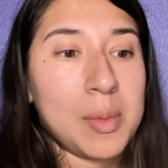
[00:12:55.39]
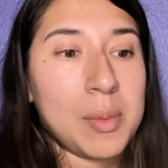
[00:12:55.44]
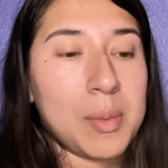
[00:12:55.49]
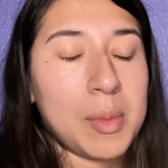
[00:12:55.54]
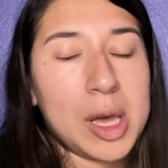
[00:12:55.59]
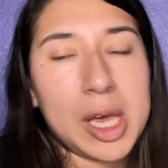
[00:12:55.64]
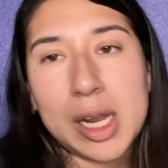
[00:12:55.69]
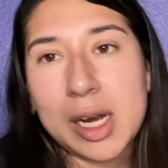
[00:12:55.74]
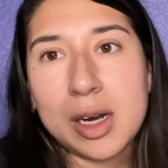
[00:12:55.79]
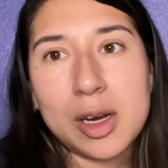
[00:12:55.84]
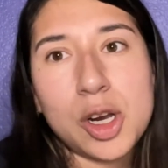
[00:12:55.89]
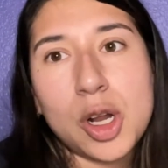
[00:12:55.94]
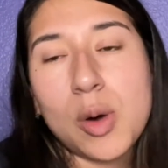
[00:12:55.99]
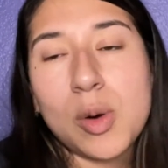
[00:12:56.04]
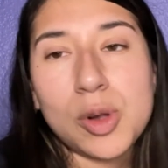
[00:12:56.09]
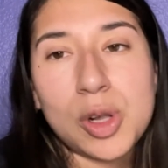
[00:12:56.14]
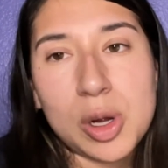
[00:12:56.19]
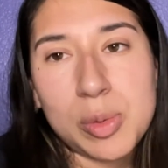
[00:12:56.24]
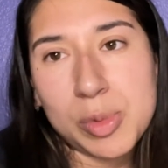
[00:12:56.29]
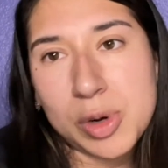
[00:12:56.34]
And no
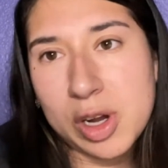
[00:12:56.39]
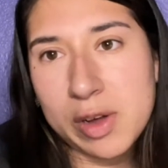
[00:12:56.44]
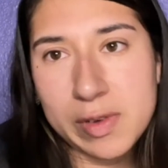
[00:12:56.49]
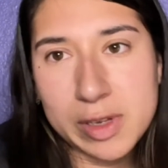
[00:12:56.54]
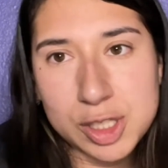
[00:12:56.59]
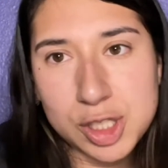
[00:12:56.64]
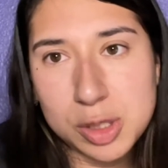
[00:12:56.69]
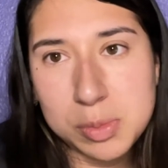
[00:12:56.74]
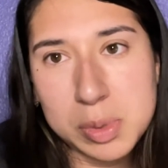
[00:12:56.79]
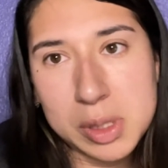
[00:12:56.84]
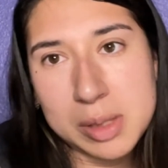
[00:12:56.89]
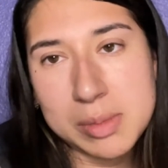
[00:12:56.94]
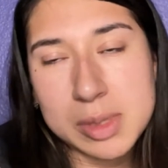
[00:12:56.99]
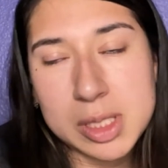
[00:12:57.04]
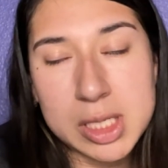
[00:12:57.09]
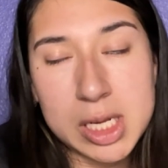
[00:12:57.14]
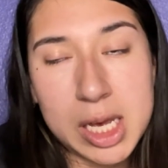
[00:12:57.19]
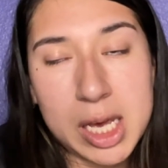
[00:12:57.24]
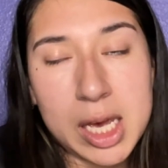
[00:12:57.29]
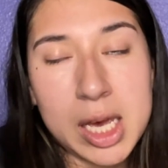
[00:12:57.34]
alarm went off at 2 p.m.
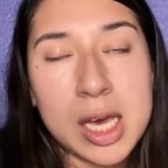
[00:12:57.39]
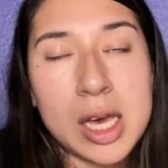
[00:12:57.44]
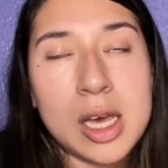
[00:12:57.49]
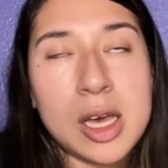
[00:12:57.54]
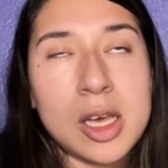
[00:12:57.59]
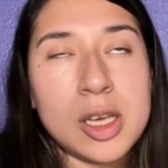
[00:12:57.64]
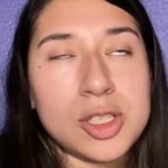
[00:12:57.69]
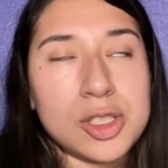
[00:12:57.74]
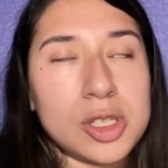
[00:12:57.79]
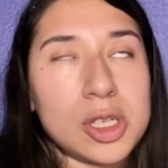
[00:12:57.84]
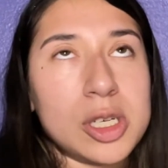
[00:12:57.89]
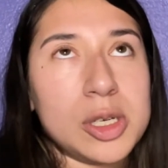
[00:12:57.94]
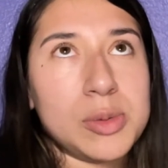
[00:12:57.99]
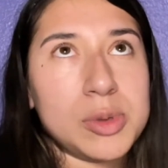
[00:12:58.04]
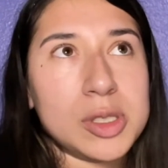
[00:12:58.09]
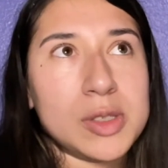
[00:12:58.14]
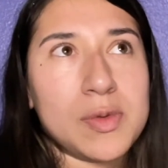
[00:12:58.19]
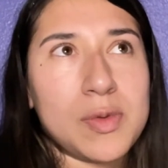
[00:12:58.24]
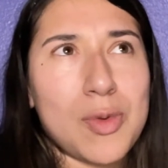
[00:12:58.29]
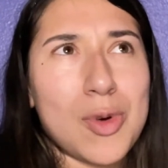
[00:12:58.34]
today. So it
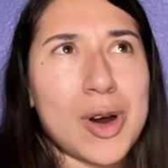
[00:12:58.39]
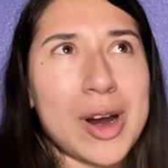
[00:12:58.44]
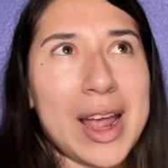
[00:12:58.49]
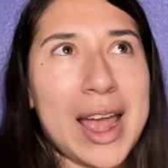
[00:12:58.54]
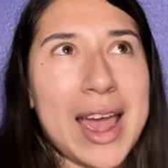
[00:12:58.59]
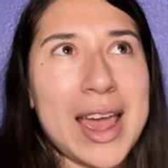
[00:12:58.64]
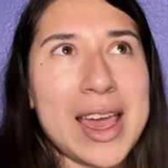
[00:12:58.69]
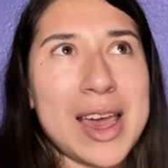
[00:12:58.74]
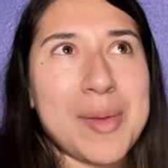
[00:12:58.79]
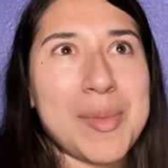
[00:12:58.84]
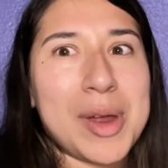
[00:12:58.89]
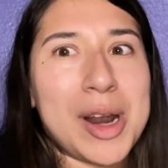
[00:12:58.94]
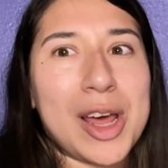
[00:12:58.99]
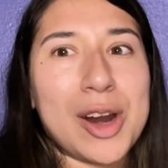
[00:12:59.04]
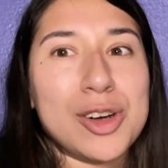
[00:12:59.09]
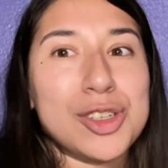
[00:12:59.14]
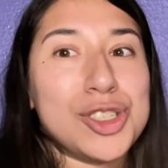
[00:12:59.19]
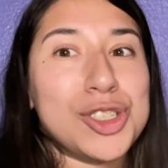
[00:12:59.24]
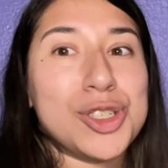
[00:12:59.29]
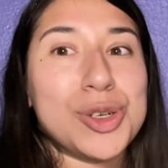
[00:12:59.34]
was 4 a.m. and I
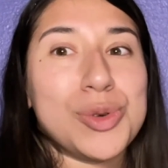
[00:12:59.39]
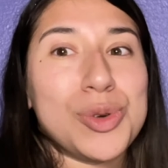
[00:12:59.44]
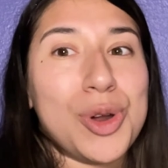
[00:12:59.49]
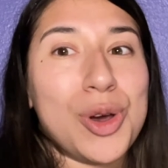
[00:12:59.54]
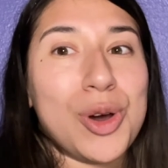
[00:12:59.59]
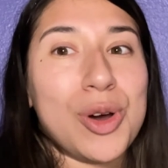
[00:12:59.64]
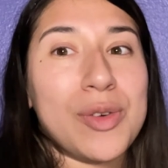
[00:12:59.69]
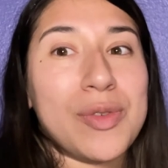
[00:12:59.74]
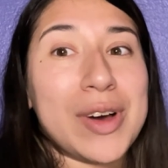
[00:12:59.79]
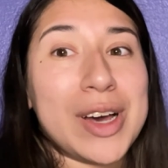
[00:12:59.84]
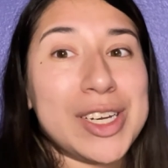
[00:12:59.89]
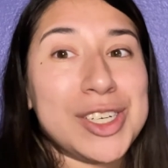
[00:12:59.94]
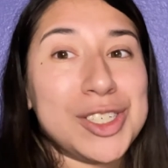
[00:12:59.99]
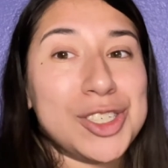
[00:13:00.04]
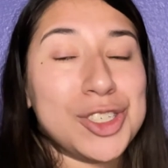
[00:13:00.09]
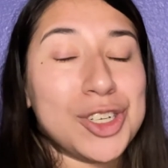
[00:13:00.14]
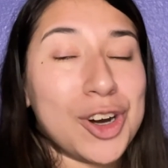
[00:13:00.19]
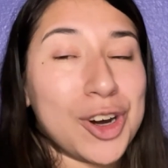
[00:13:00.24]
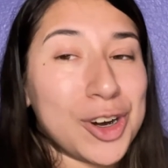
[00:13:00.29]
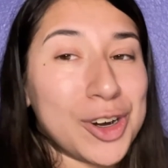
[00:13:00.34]
just don't know if I
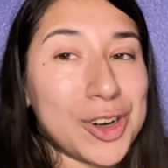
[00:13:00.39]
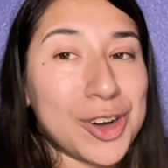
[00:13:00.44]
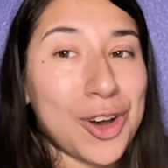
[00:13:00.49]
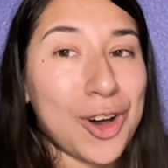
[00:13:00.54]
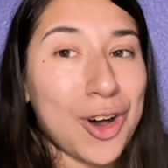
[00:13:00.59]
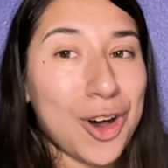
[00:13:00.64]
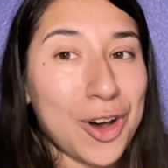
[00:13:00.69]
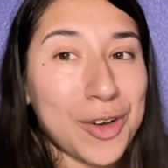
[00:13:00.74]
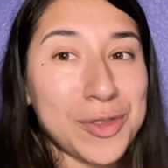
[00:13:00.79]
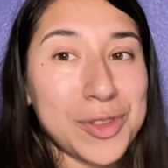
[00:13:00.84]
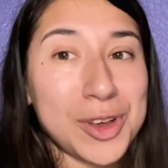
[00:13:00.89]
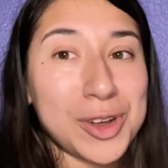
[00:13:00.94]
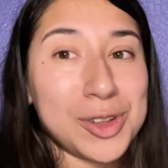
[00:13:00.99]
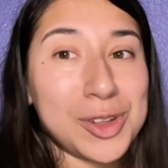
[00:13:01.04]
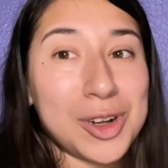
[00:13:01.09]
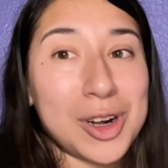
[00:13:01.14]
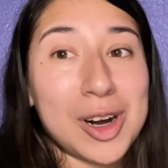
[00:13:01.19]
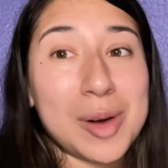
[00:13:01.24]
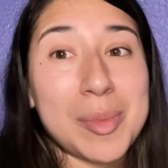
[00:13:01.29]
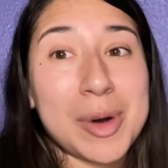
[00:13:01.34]
turned off the
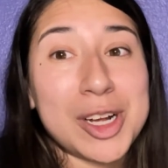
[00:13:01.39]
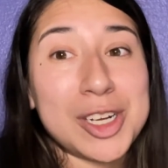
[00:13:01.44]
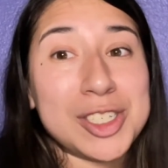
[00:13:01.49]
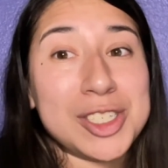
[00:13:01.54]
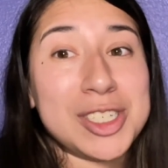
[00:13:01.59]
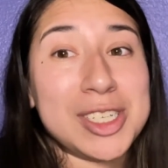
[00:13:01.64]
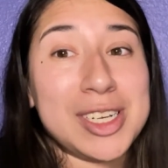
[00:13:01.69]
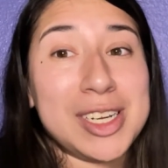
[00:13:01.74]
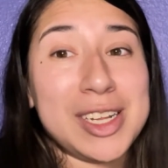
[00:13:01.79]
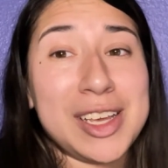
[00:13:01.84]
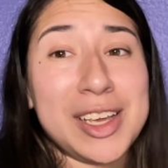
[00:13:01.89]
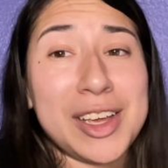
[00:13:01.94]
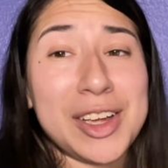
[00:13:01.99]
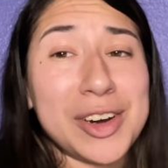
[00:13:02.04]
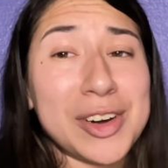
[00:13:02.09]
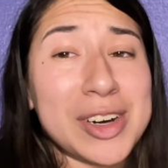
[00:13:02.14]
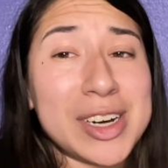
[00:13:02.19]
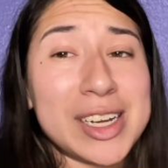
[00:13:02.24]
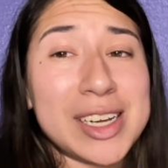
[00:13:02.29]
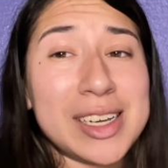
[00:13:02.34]
alarm or I just didn't
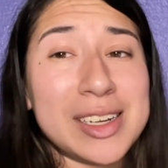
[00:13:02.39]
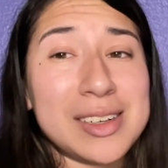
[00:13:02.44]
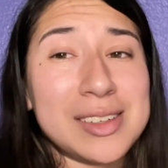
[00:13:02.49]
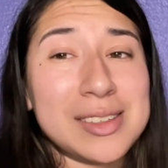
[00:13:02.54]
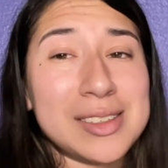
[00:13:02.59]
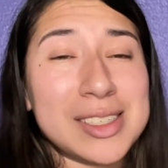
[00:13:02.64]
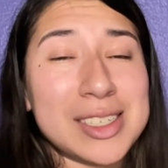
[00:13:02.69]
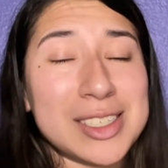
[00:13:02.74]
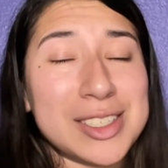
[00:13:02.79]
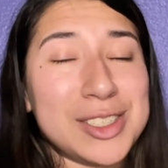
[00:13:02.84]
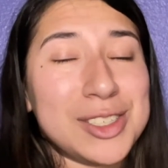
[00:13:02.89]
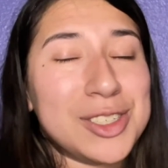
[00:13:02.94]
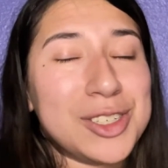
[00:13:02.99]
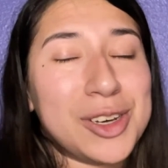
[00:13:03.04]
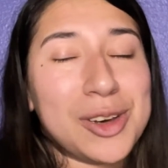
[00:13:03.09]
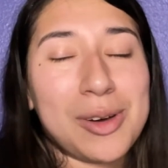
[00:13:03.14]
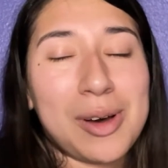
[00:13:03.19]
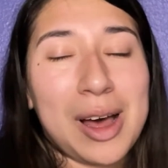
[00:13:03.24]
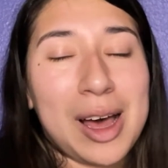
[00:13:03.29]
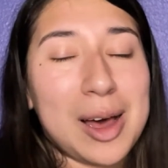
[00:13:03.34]
hear it. Because, you
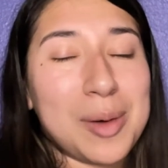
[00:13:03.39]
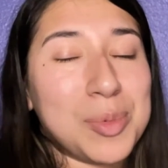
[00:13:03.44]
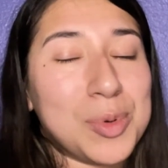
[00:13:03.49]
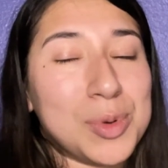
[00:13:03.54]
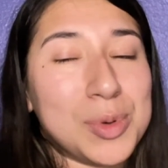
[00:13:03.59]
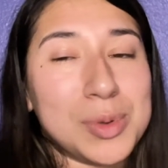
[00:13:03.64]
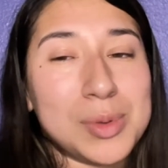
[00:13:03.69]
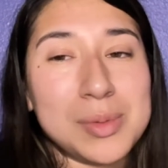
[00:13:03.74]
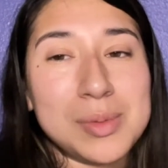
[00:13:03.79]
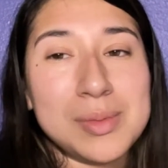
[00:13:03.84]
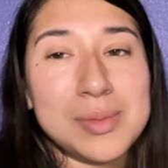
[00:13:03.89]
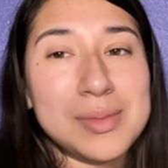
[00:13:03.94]
know, Apple